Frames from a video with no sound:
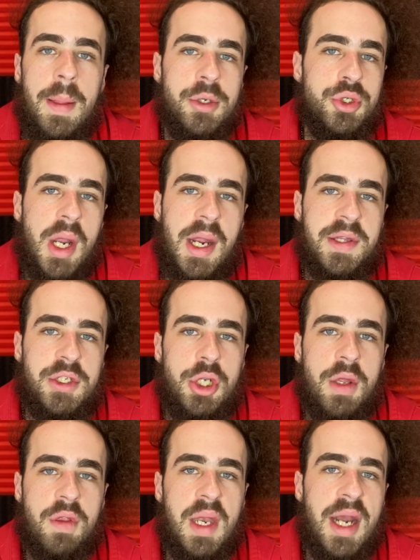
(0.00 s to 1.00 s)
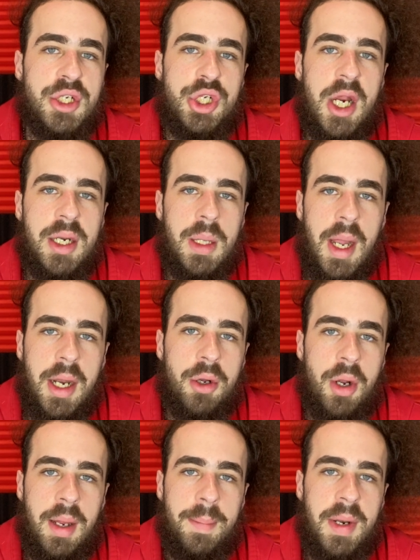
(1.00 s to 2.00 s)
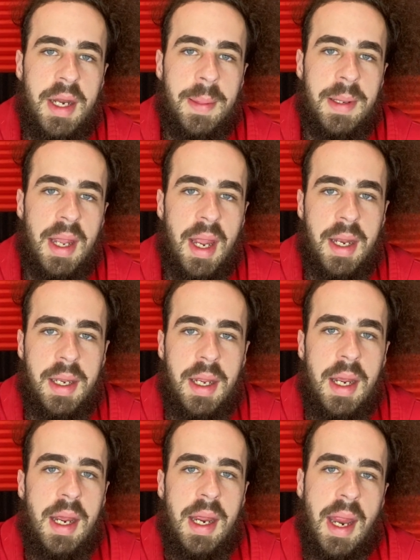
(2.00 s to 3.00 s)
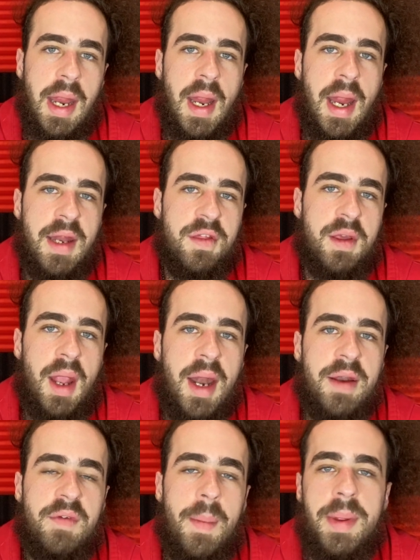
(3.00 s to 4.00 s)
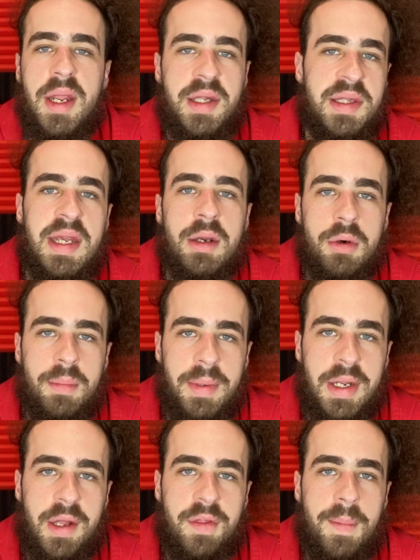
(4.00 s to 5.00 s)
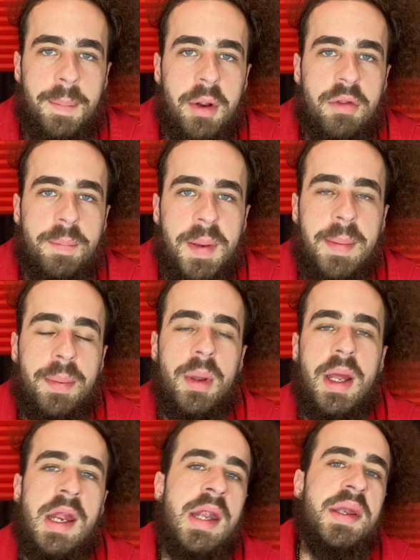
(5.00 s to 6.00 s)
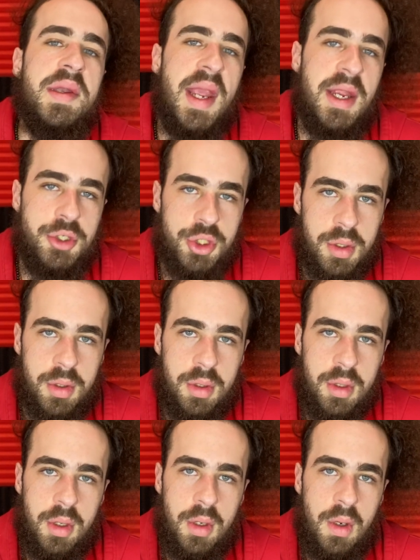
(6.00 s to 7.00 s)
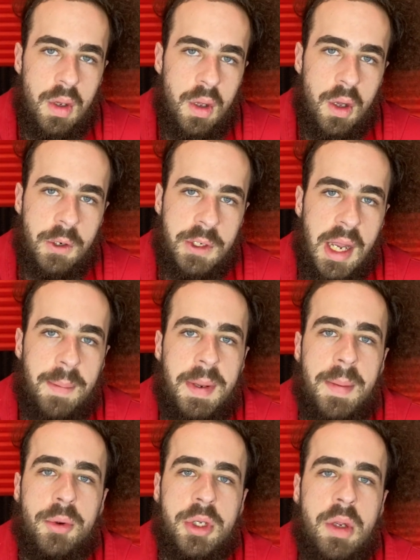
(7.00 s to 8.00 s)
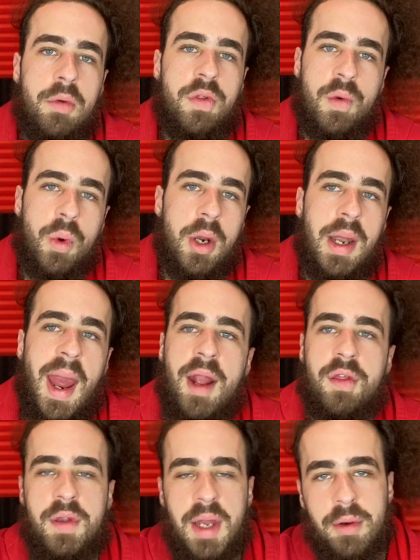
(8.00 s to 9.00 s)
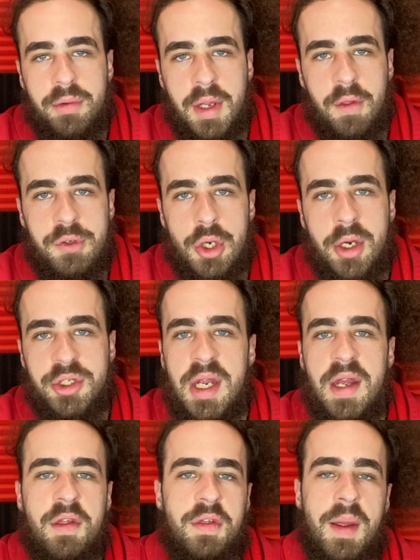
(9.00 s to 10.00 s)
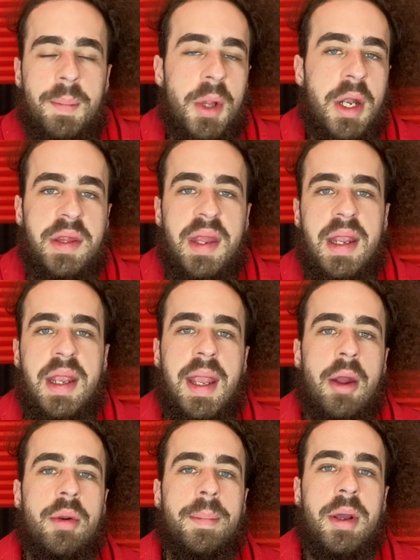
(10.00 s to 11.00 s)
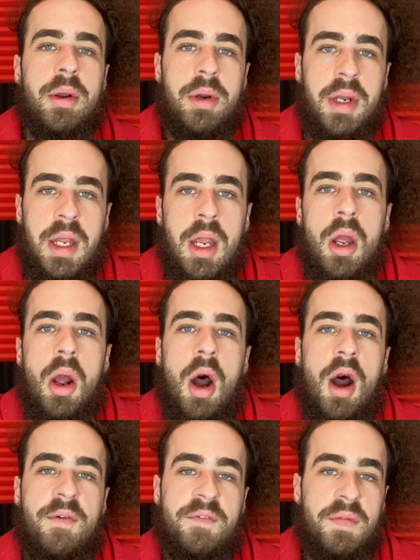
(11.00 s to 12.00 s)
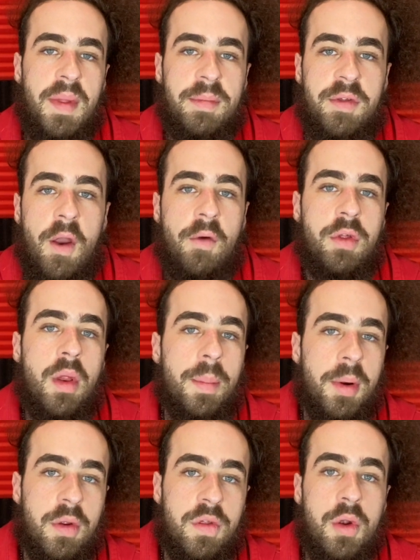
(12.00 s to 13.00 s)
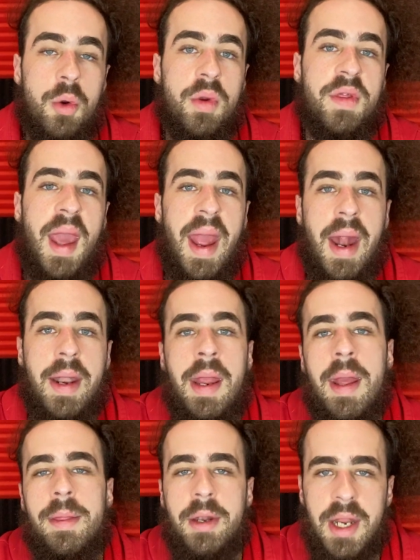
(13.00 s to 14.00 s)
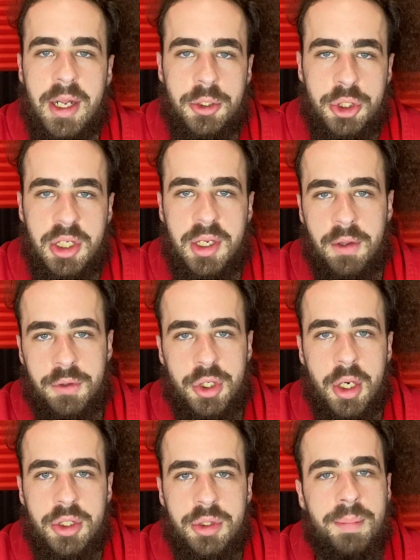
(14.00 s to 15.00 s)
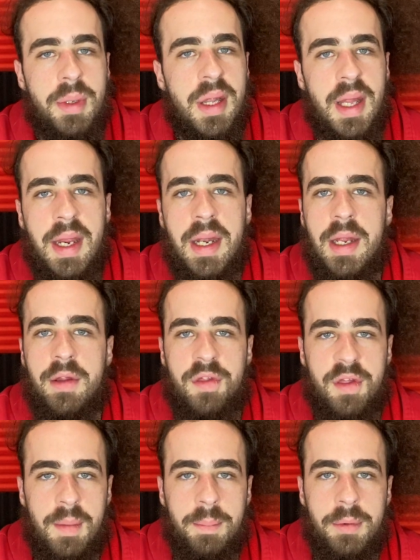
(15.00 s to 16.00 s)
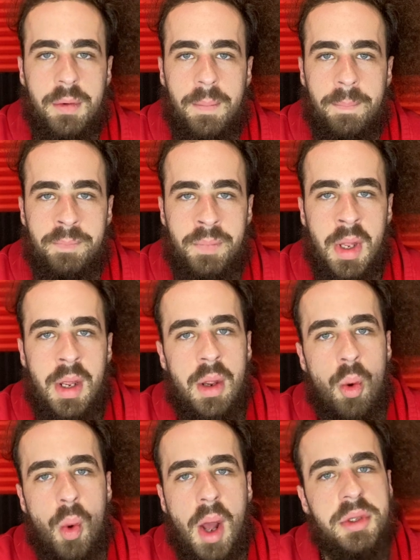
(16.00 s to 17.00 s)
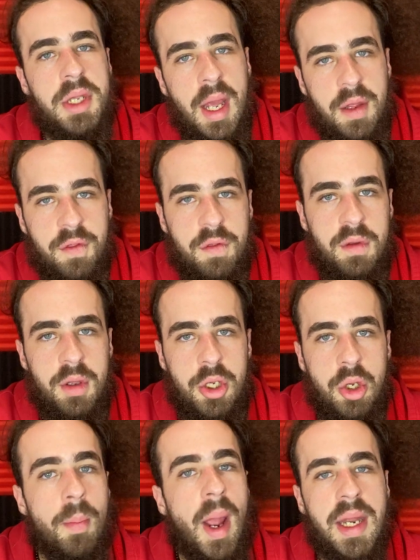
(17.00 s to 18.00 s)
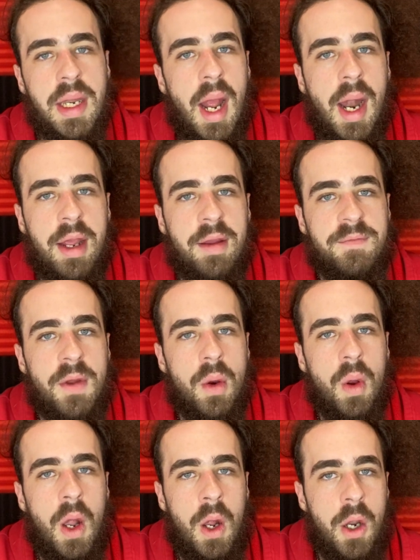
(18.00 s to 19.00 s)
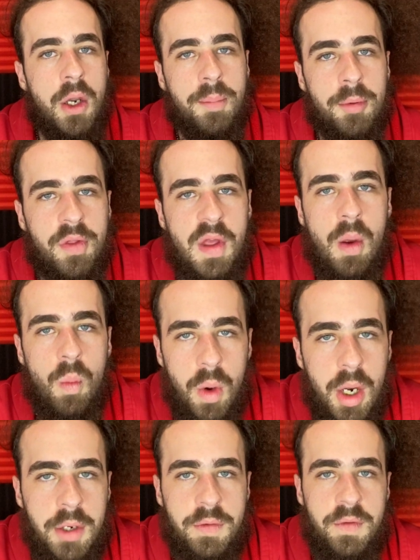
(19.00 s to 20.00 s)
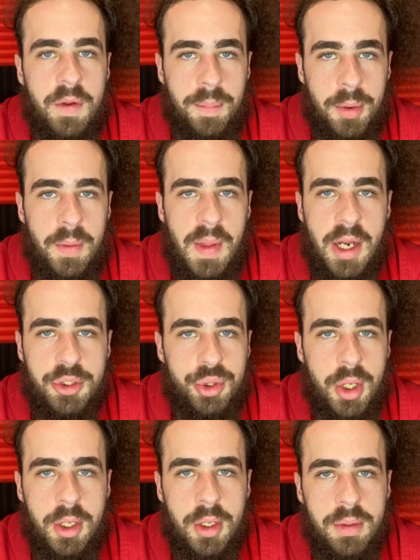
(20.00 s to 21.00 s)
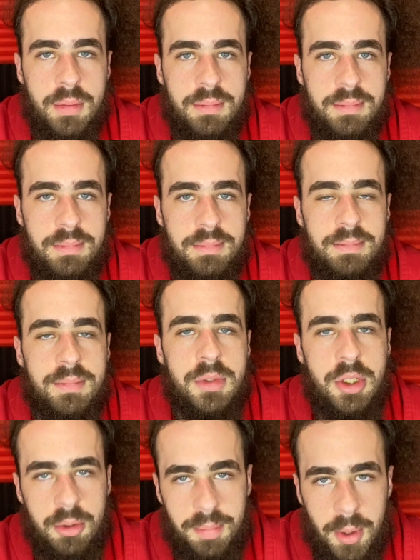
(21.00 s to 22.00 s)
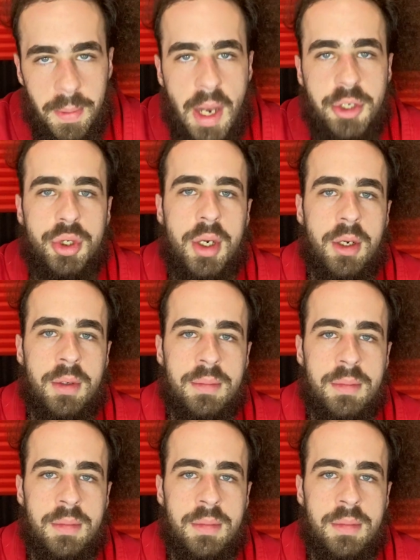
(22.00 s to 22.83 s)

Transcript: They're trying to just not shine a light on it. But in the end, it's kind of a big deal because it puts people in danger. Okay, people use the word accidental discharge simply to take accountability off of themselves or the person who has had the negligent discharge, plain and simple. While, yes, you might not have 100% wanted to pull that trigger. You pulled that trigger.